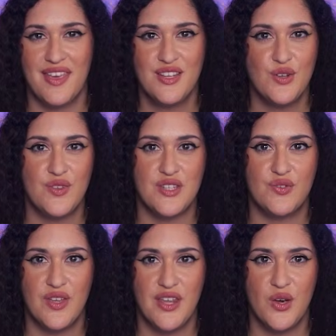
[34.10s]
the end of this
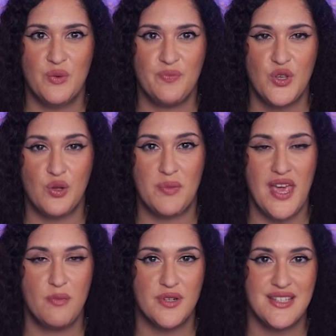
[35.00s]
video, you'll be
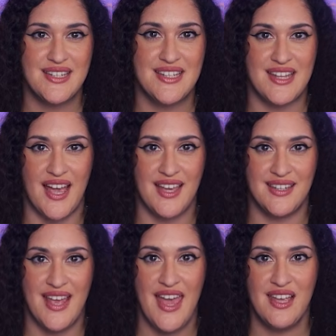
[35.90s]
able to
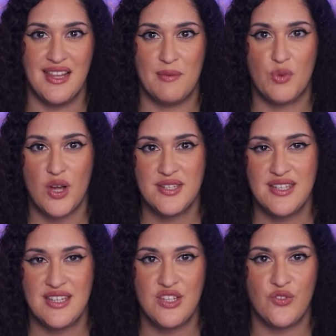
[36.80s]
design ALM
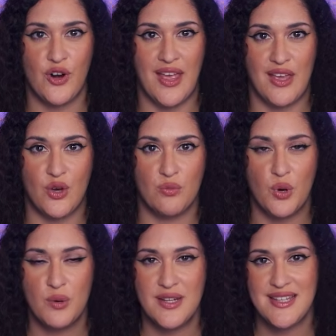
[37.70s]
processes for AI
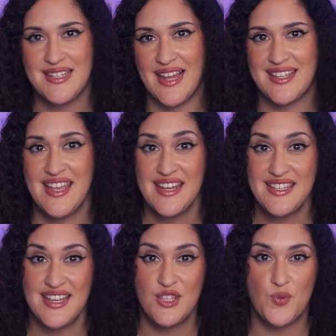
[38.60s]
components like
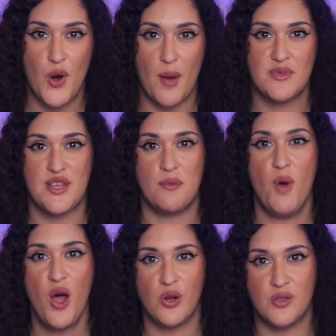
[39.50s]
datasets, prompts, and
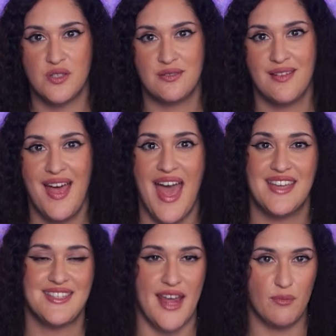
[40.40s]
models,
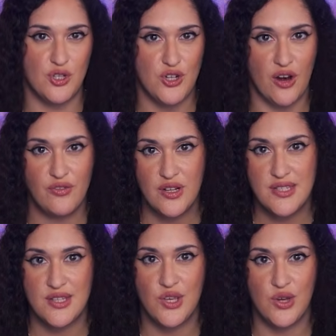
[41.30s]
establish governance,
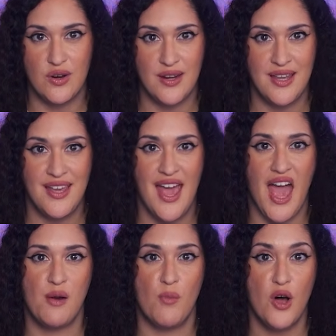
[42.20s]
security,
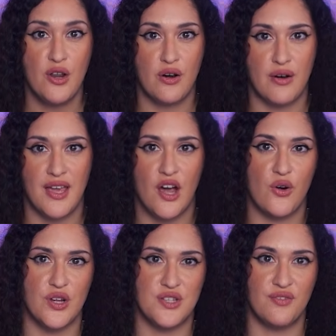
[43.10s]
and monitoring
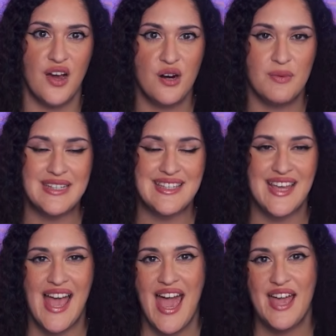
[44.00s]
across environments,
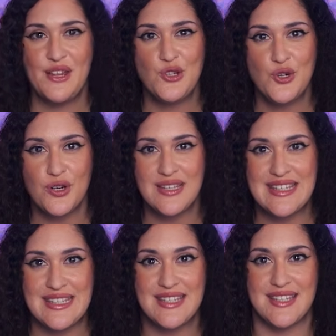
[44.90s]
and ensure
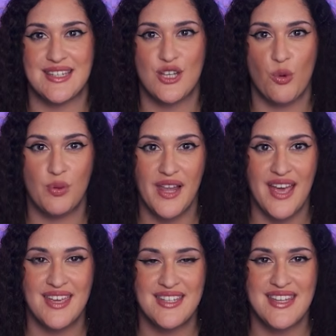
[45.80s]
consistent,
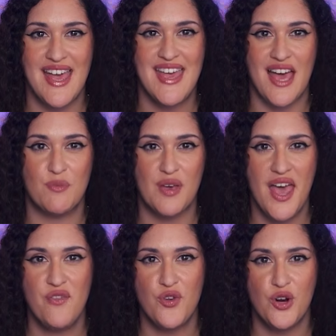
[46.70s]
compliant AI
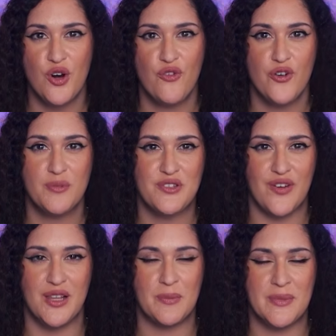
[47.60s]
behavior from
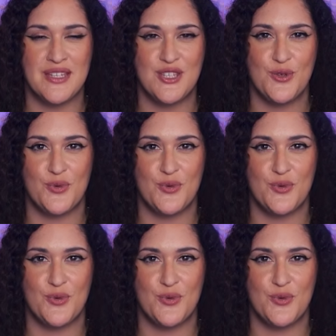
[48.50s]
development to